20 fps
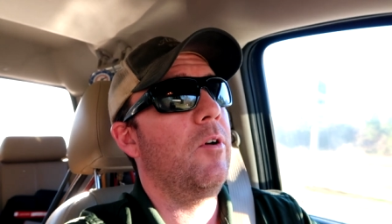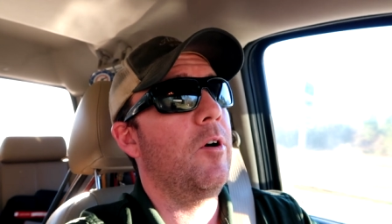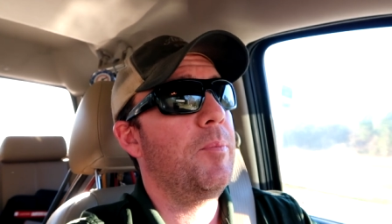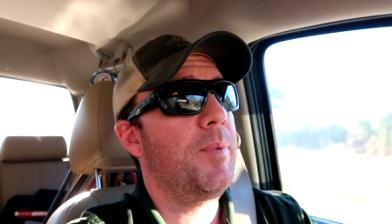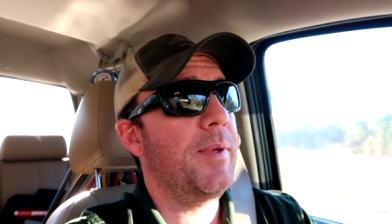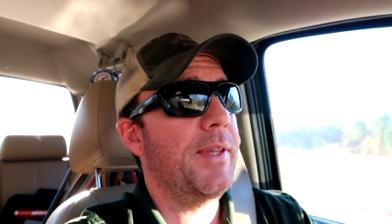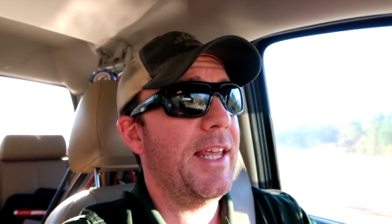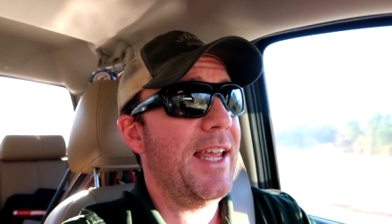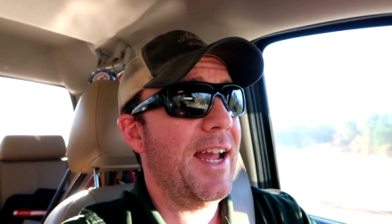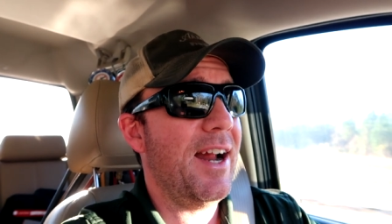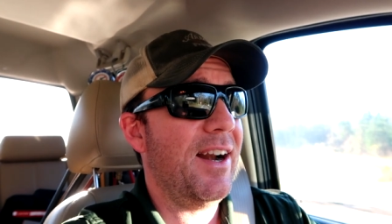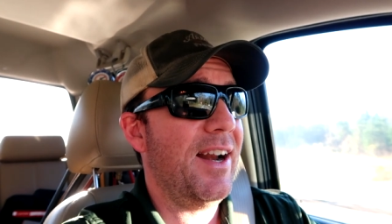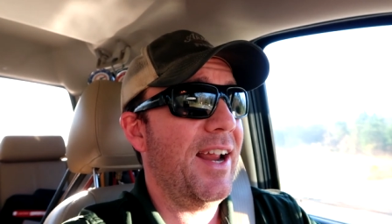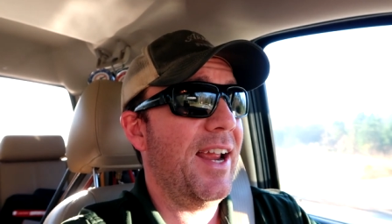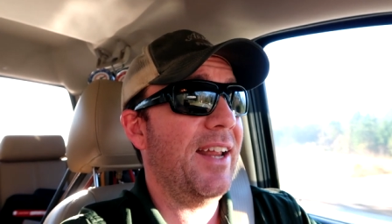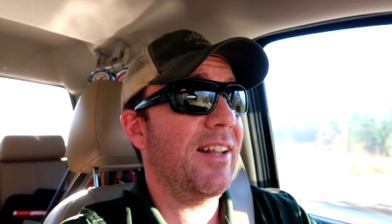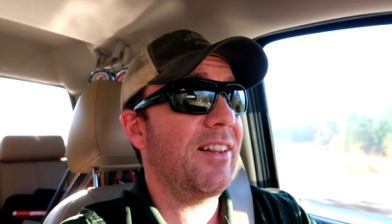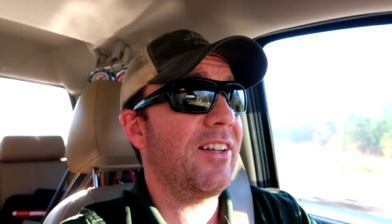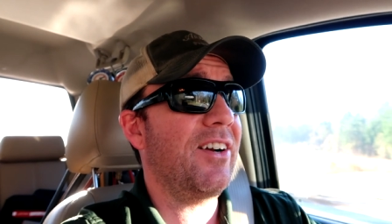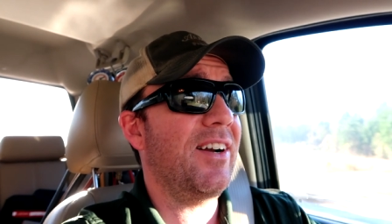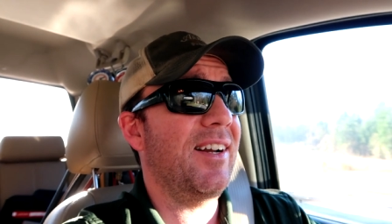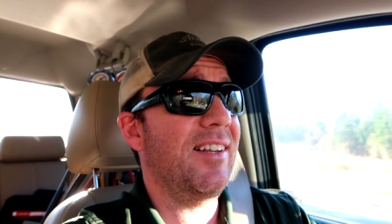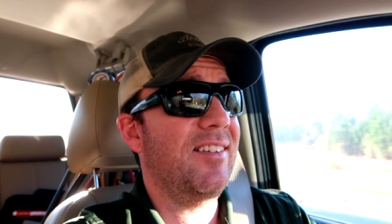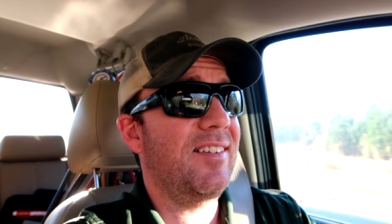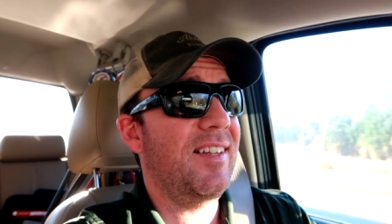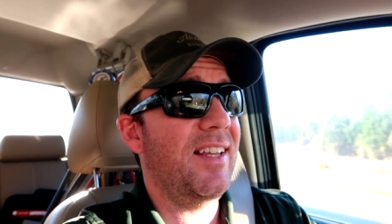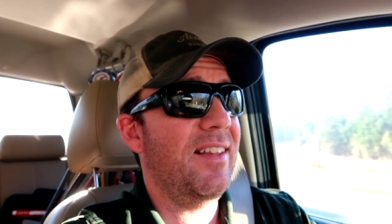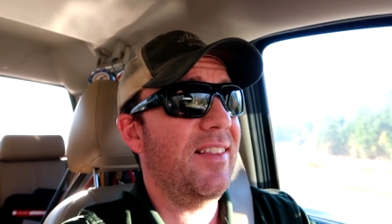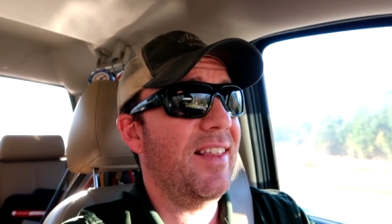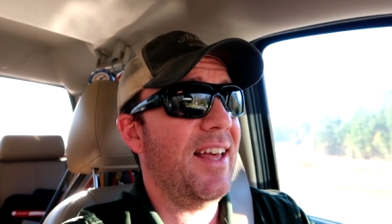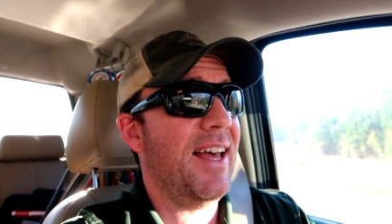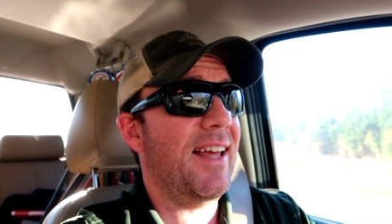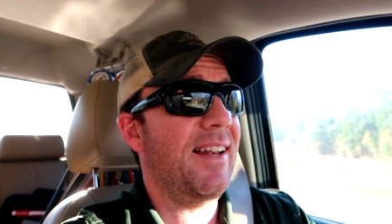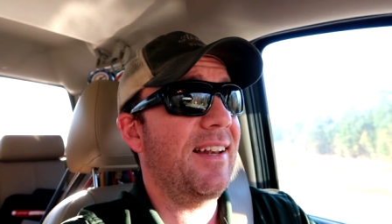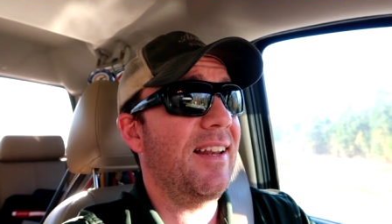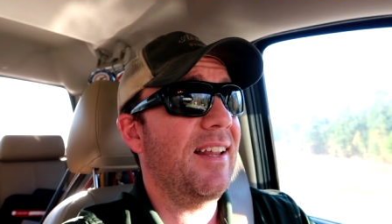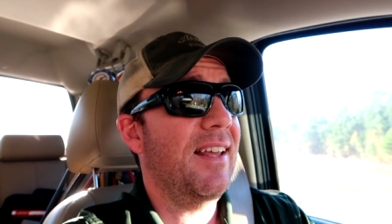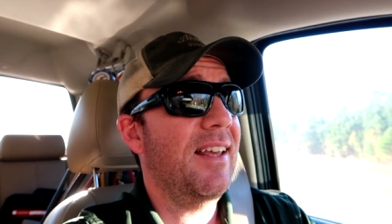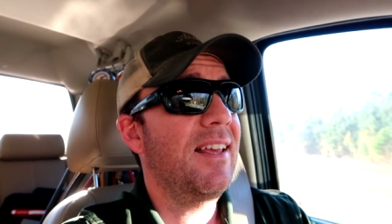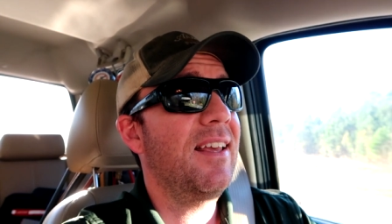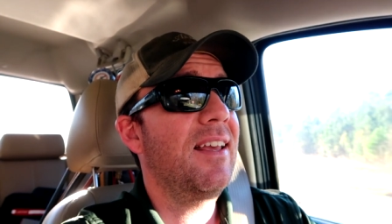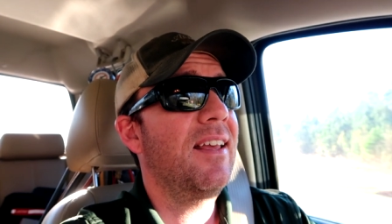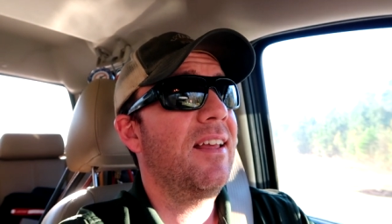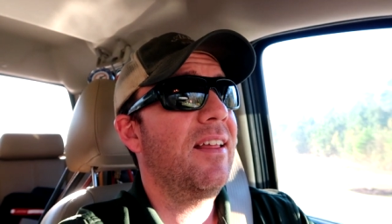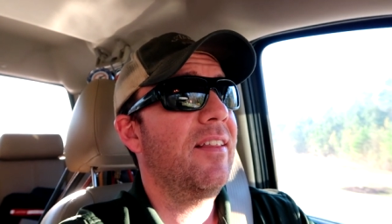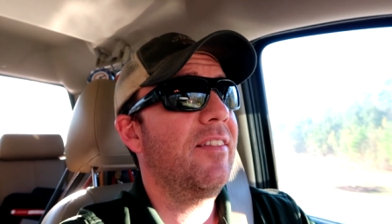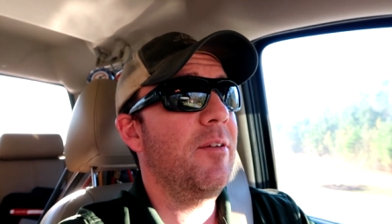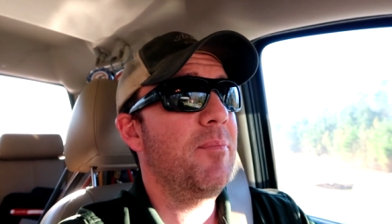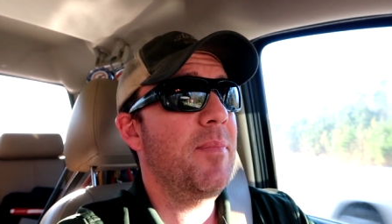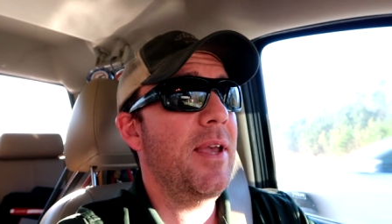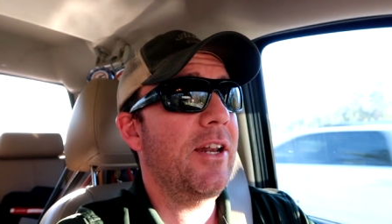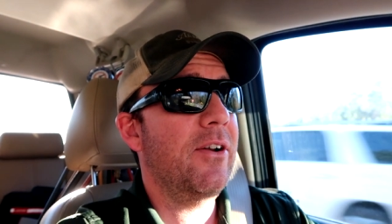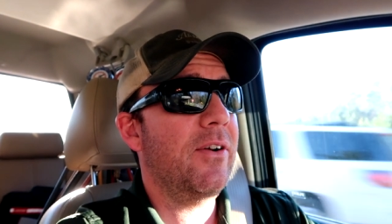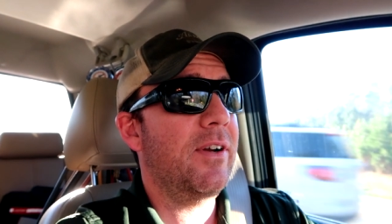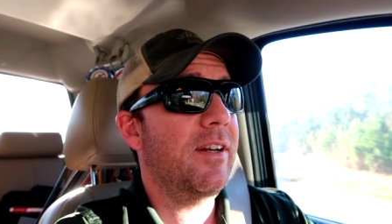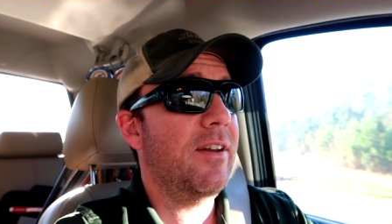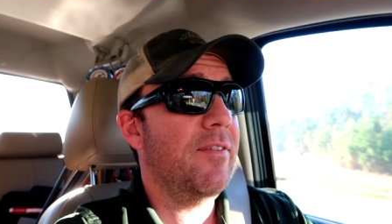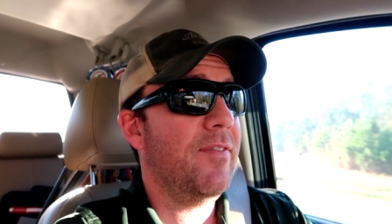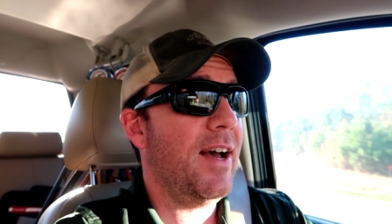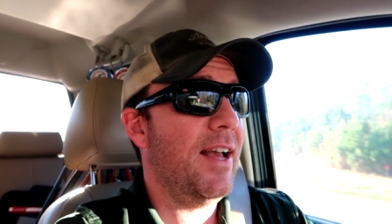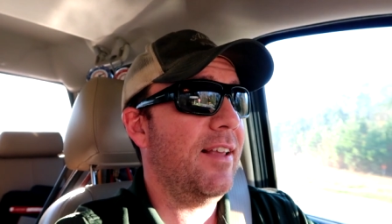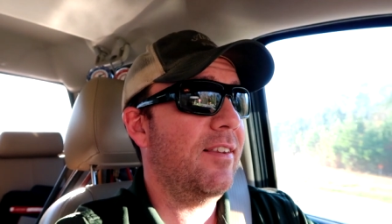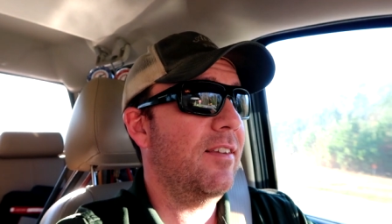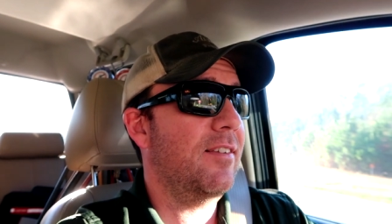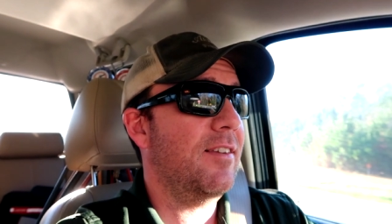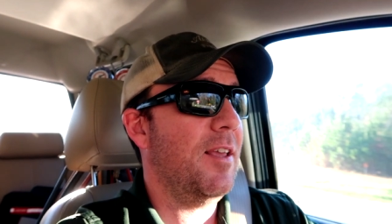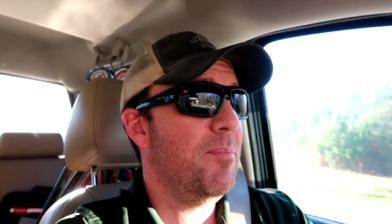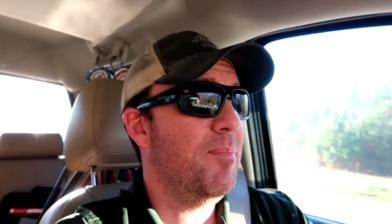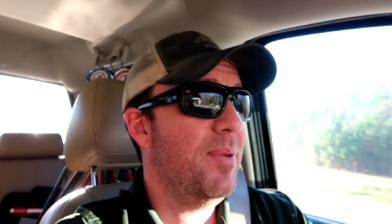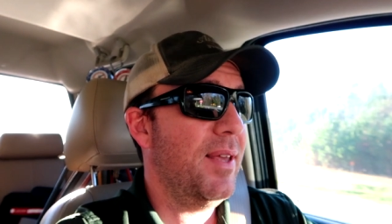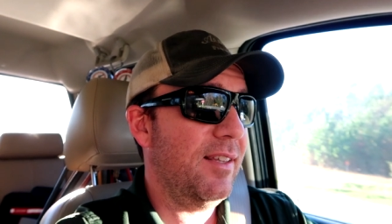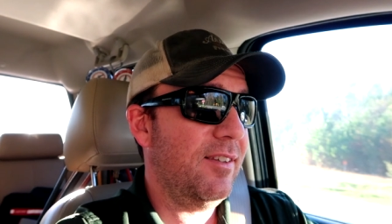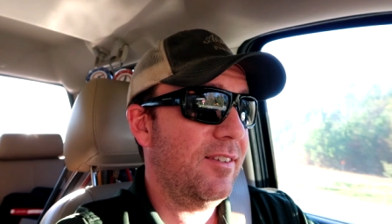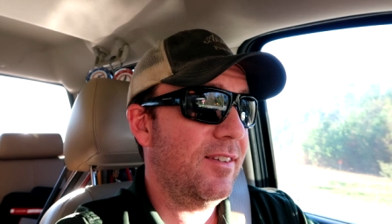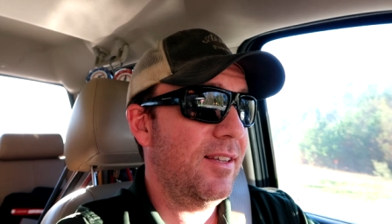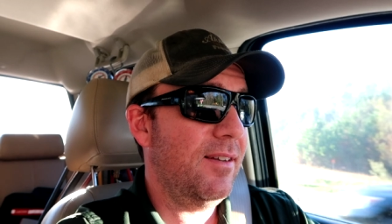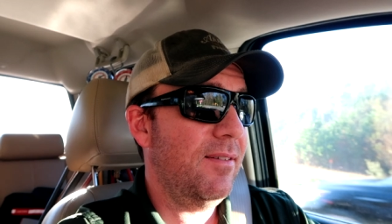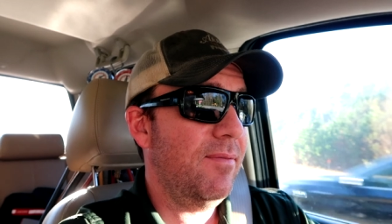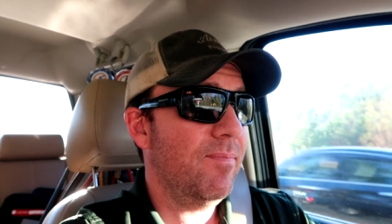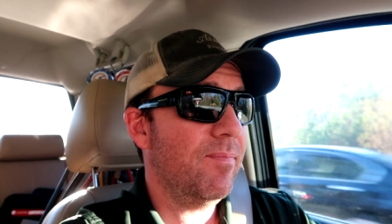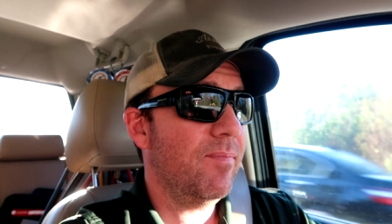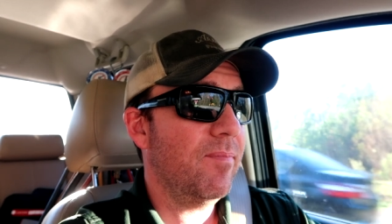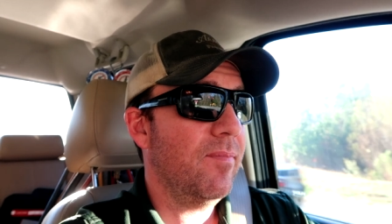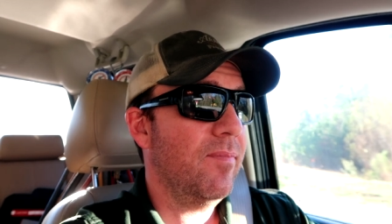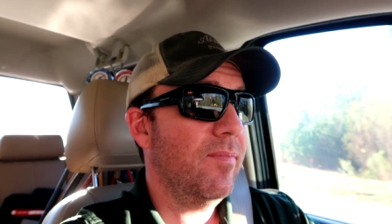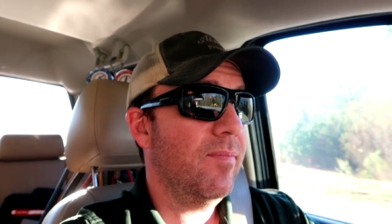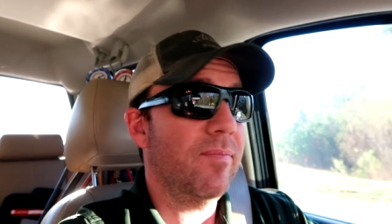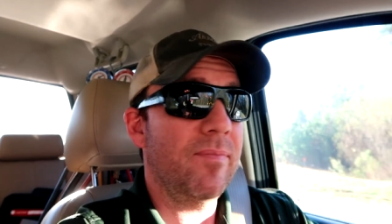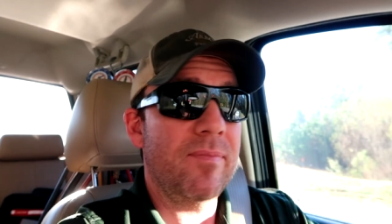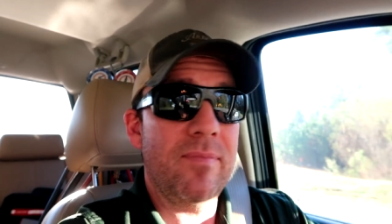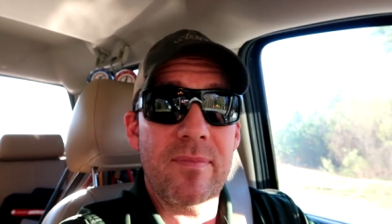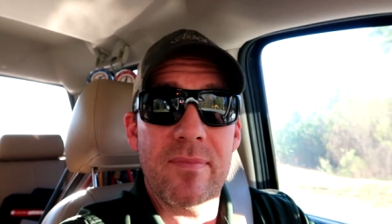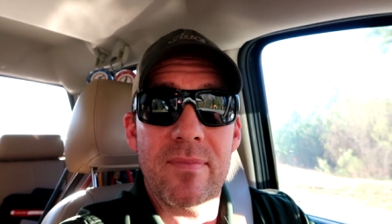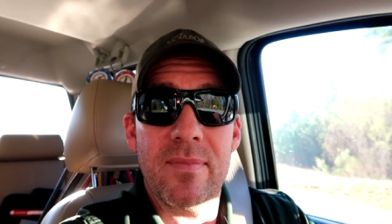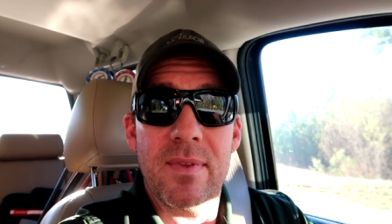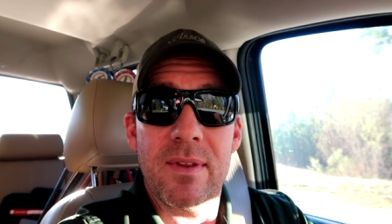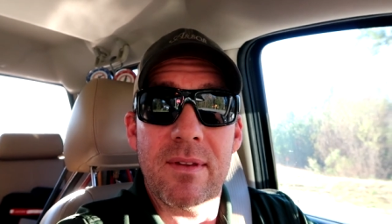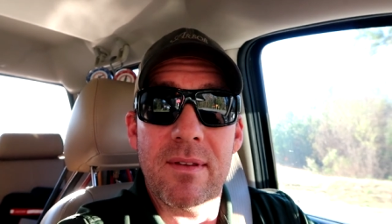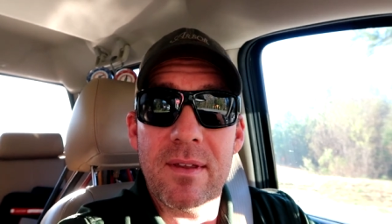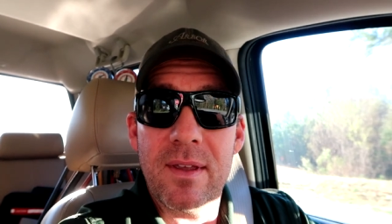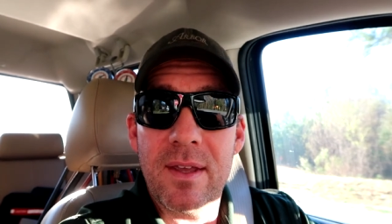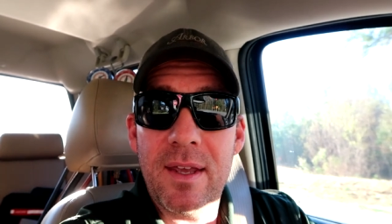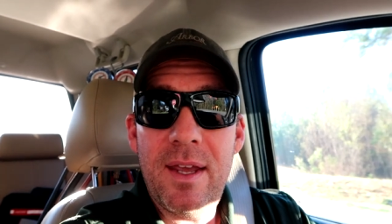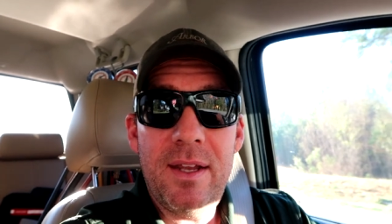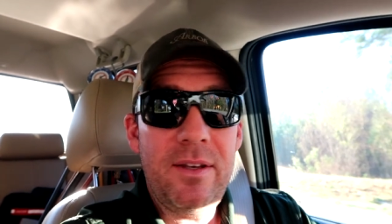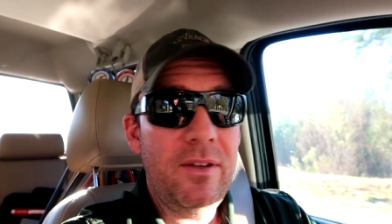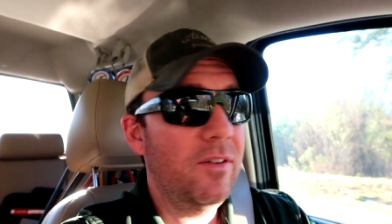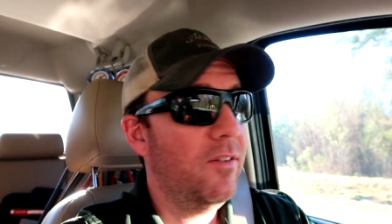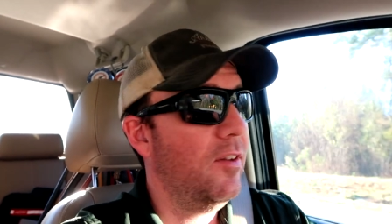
you open the air handler and see that the metering device is a piston, and